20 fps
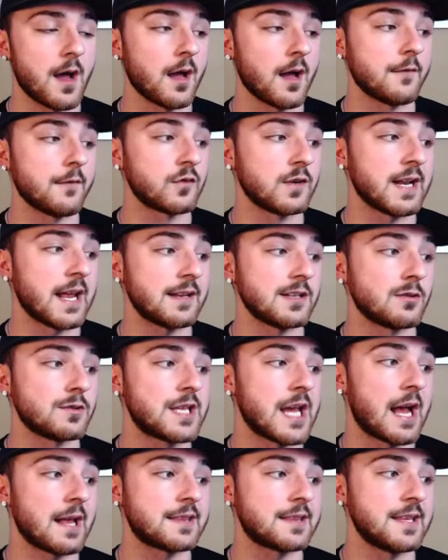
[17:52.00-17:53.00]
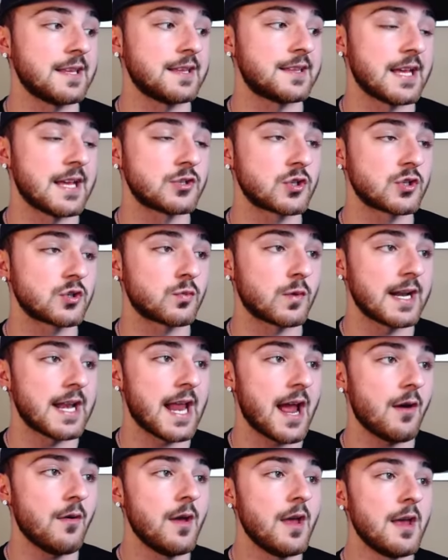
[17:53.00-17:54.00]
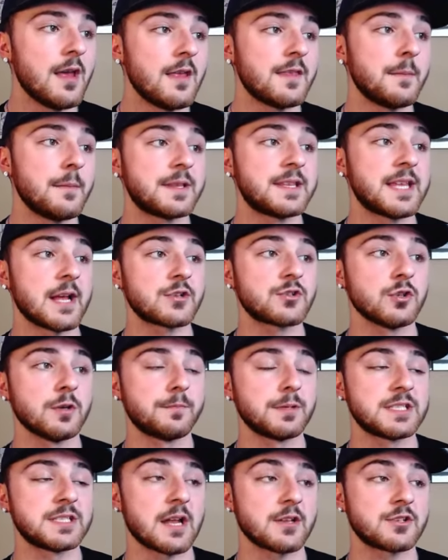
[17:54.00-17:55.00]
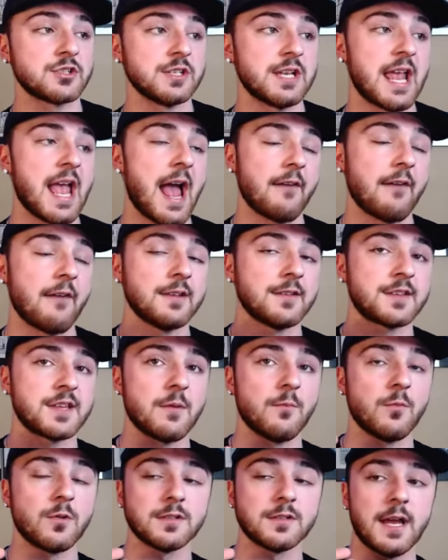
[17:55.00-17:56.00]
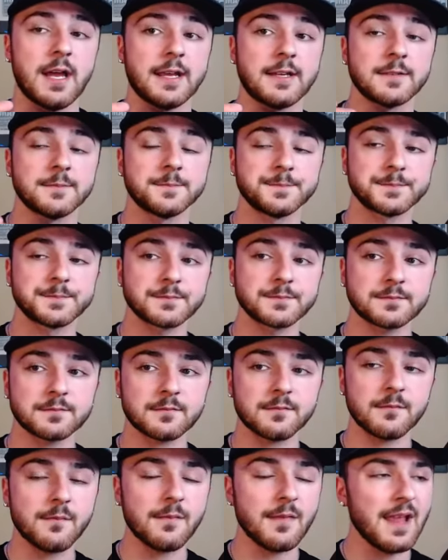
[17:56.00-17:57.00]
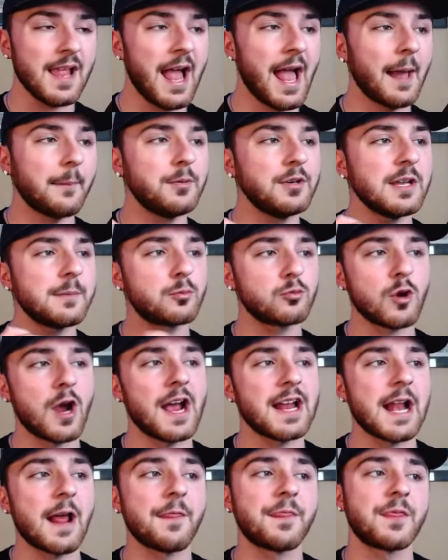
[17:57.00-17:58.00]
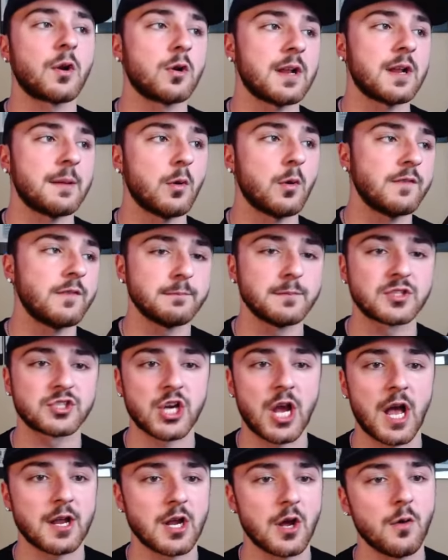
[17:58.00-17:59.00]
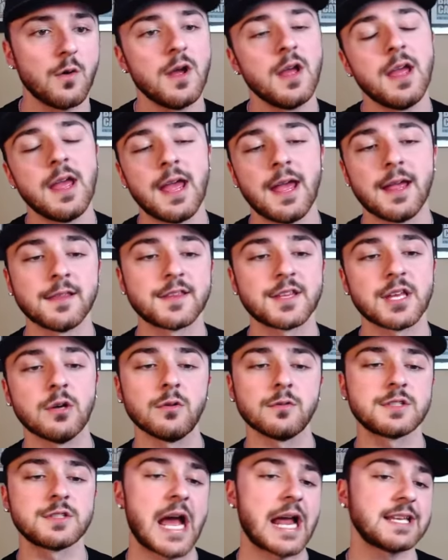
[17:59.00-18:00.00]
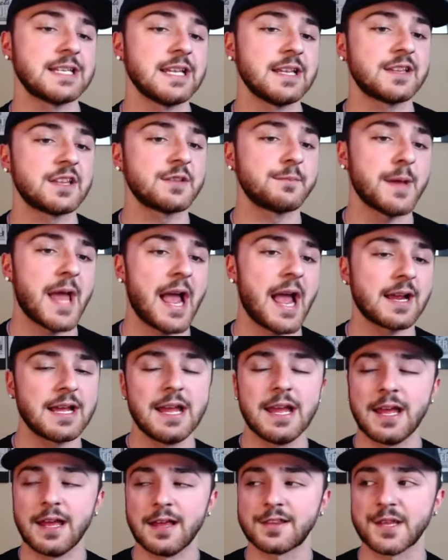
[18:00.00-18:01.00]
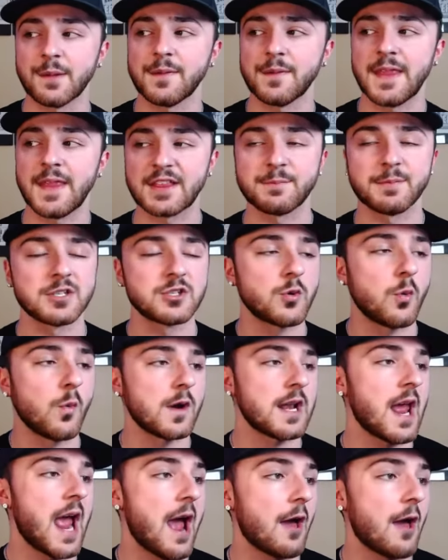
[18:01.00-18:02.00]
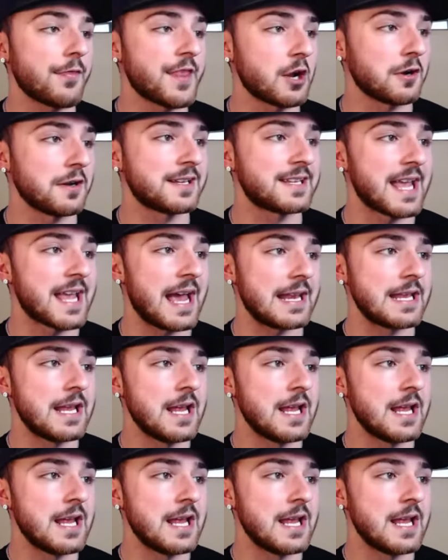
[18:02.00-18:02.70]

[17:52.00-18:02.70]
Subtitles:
Fernando Tatis injured right now. The potential of potentially having someone like, I believe, Bryant at third and moving Machado until Tatis is back is something that's been toyed out there. Again,